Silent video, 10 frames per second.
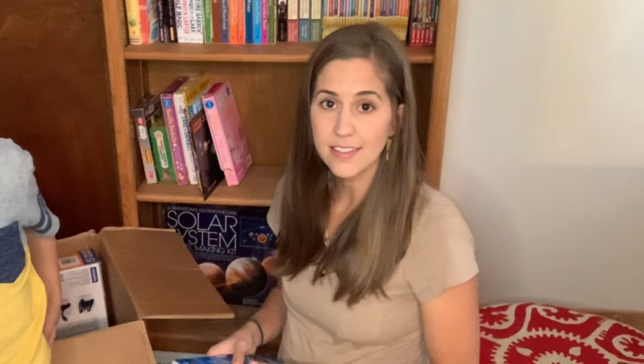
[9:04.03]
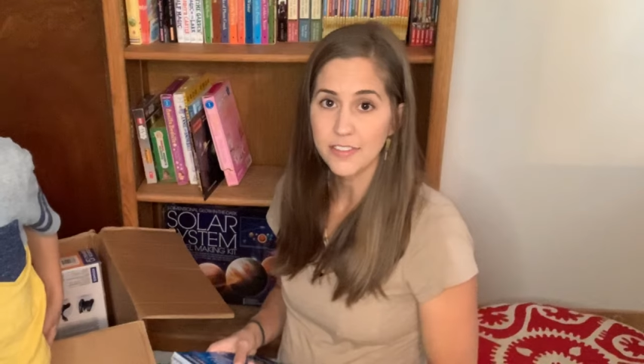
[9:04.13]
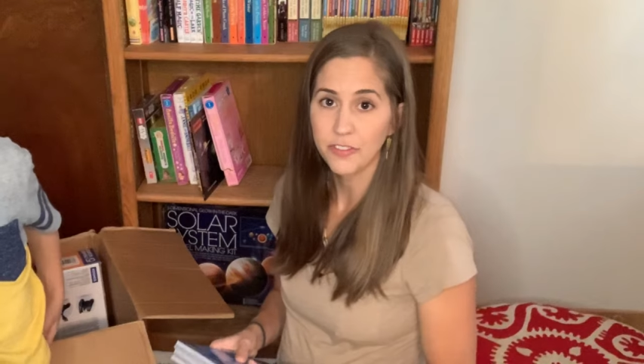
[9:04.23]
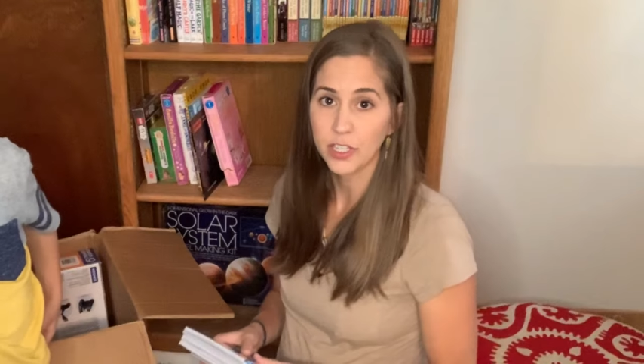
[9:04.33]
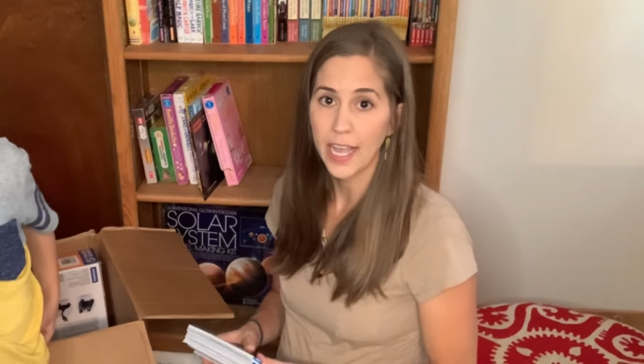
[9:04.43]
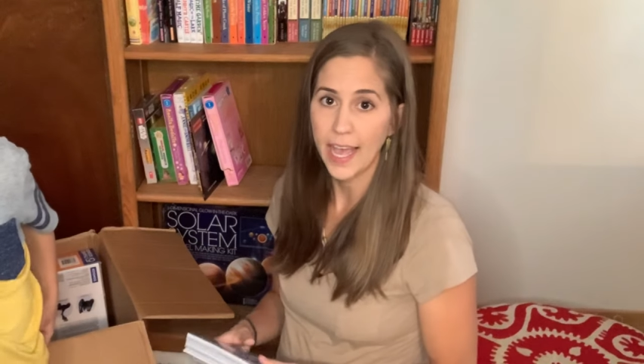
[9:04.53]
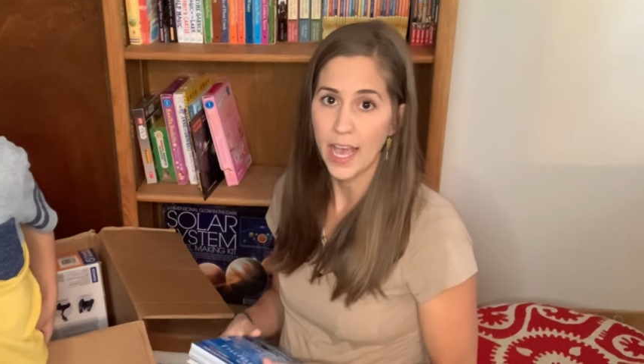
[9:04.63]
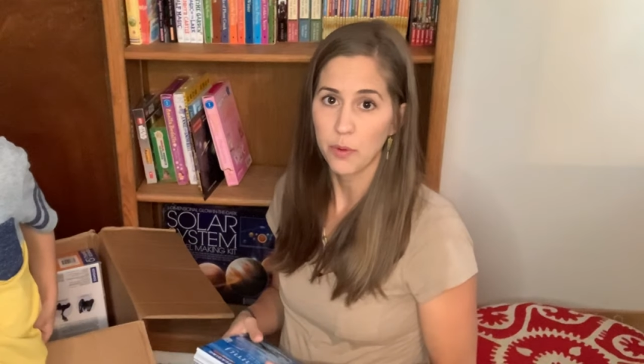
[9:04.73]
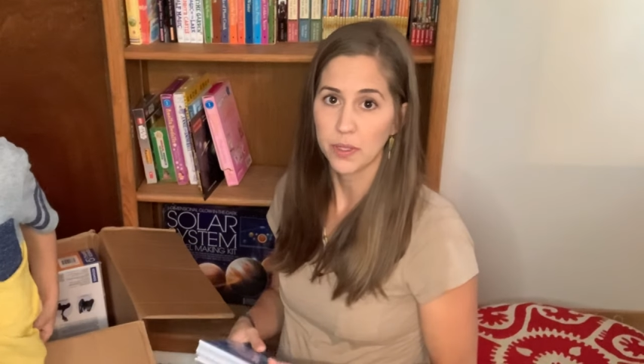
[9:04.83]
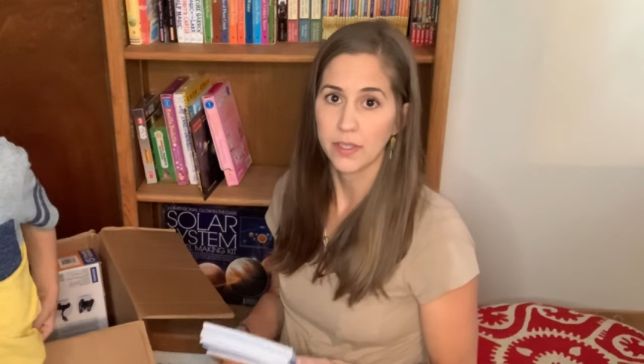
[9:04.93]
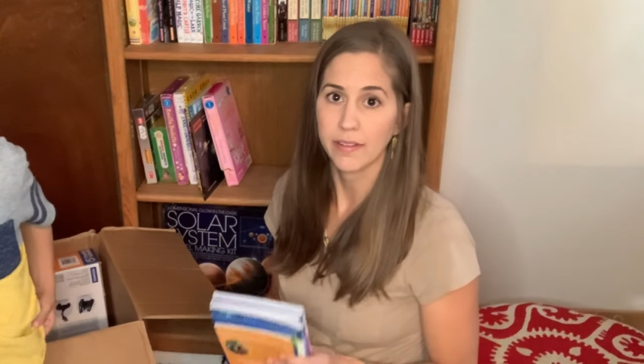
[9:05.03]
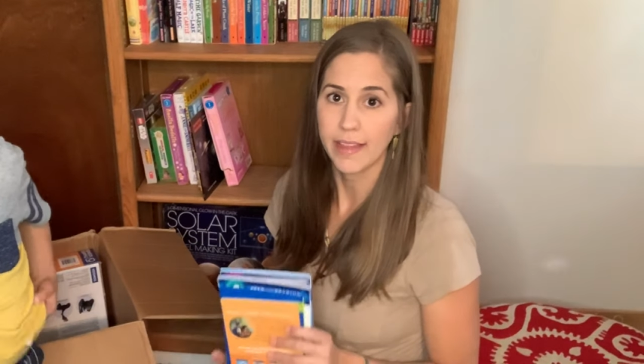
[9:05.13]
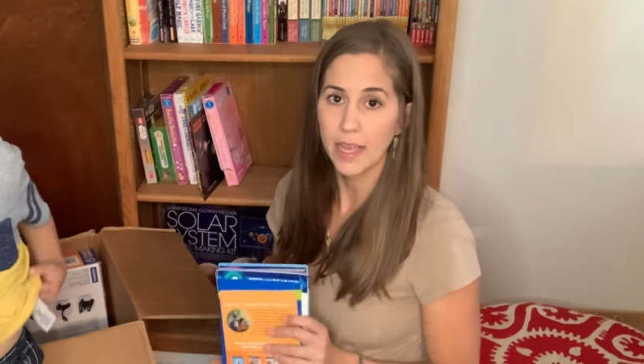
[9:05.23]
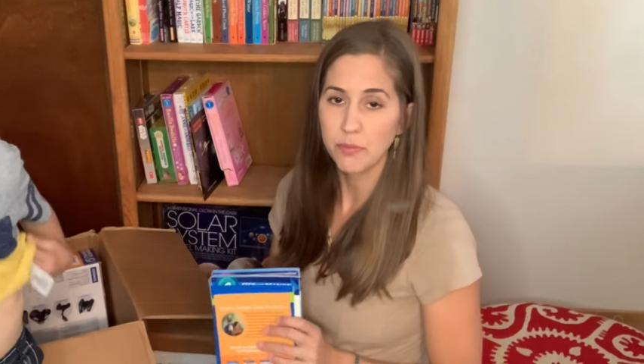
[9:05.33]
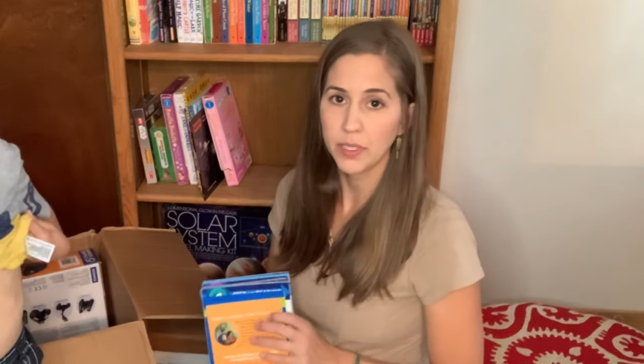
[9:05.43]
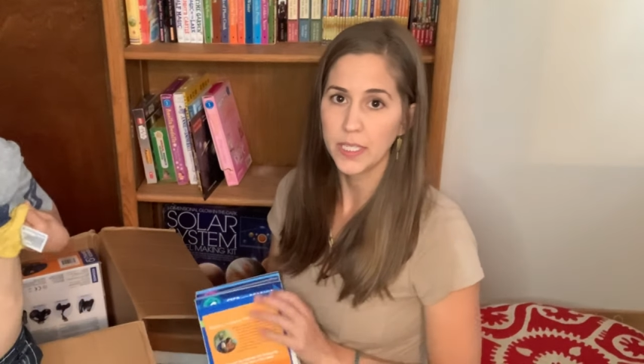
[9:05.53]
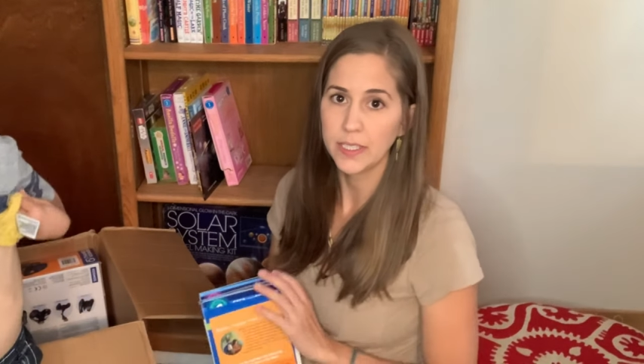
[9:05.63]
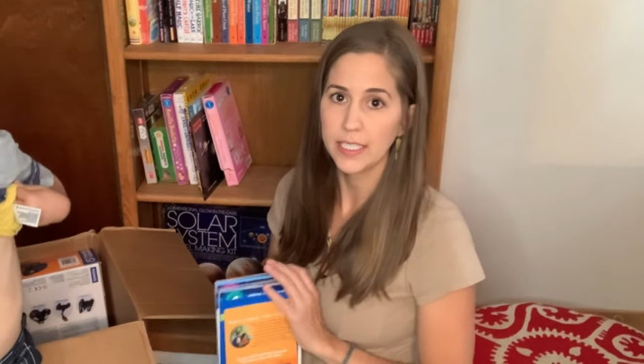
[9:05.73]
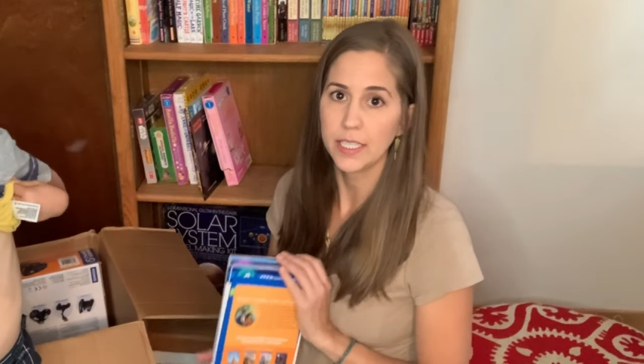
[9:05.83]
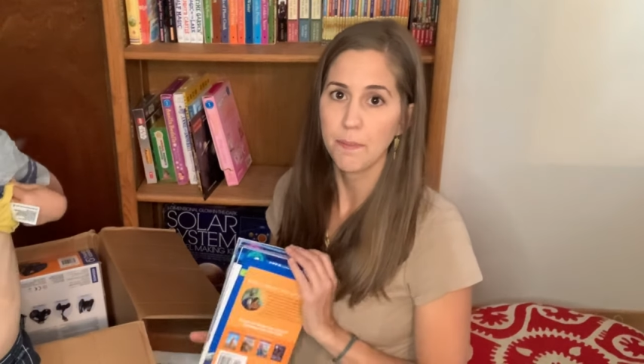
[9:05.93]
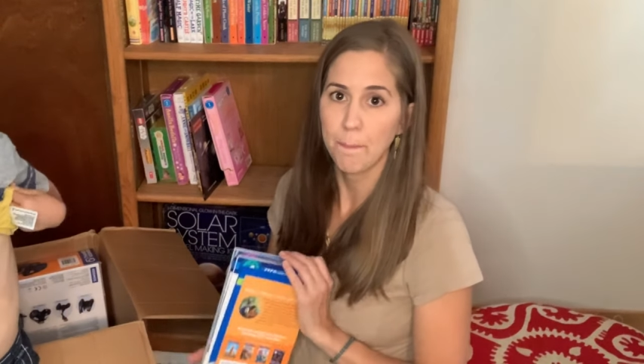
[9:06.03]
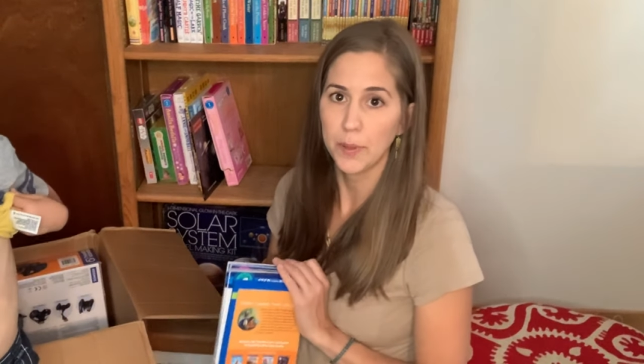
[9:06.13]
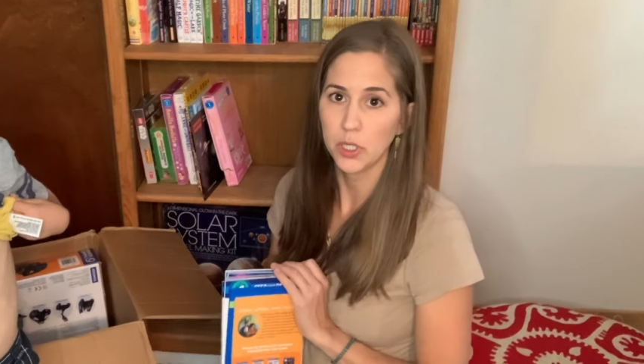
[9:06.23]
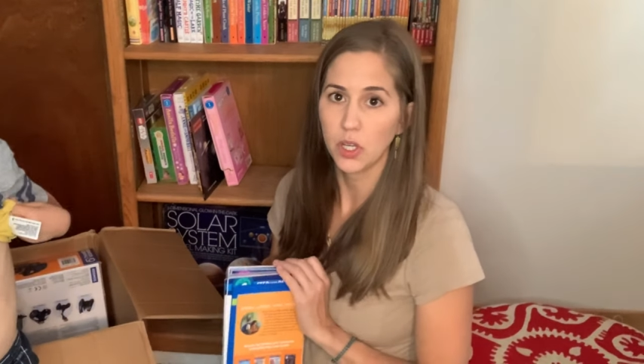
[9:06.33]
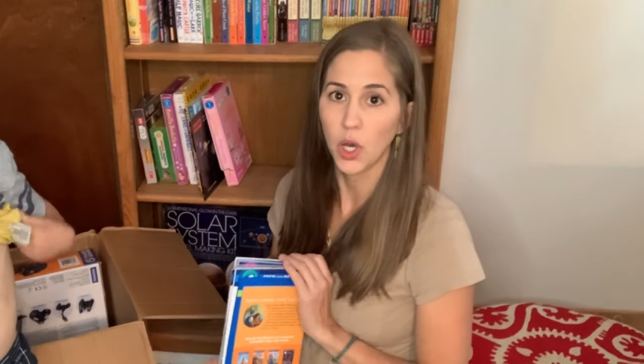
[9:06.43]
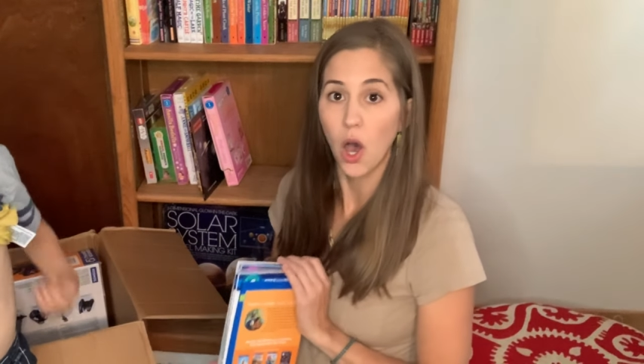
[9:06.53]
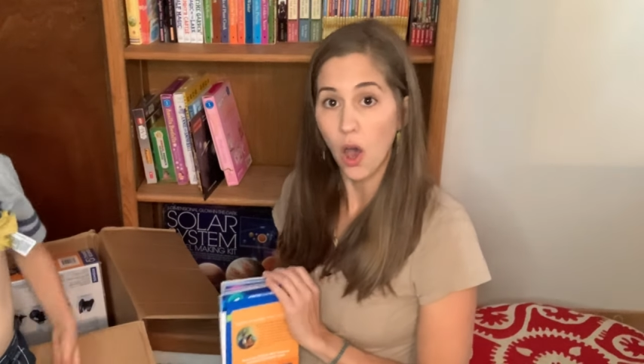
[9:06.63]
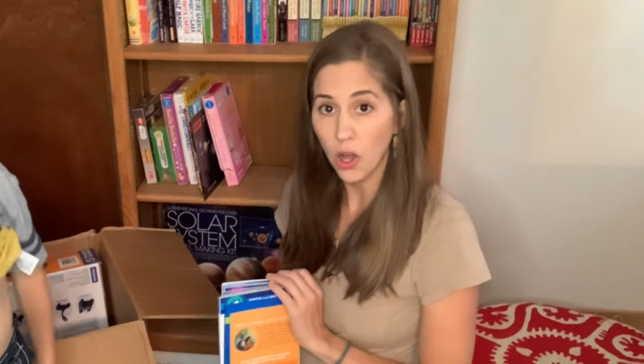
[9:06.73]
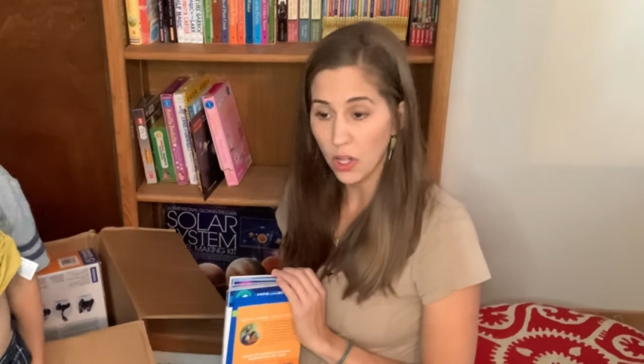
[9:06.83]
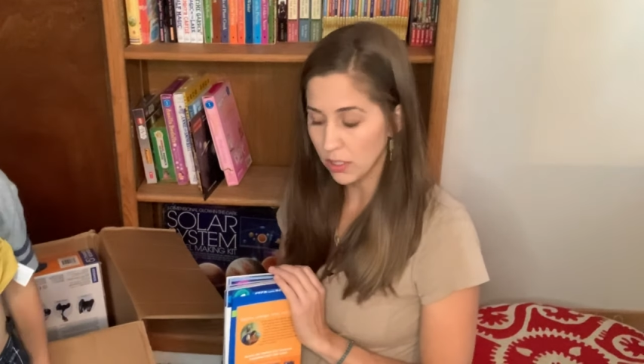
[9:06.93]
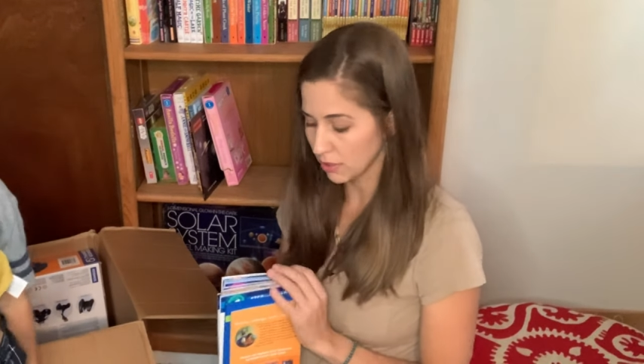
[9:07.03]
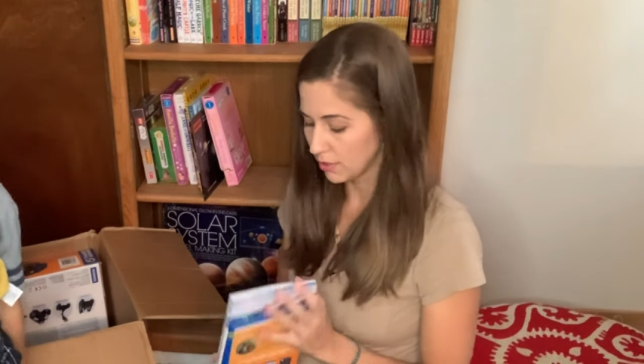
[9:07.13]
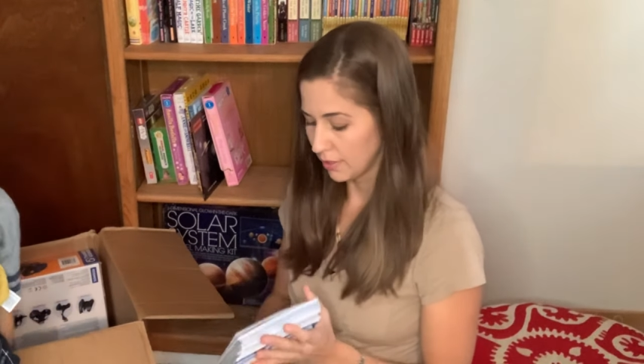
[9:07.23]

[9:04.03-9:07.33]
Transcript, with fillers: it for our library book haul.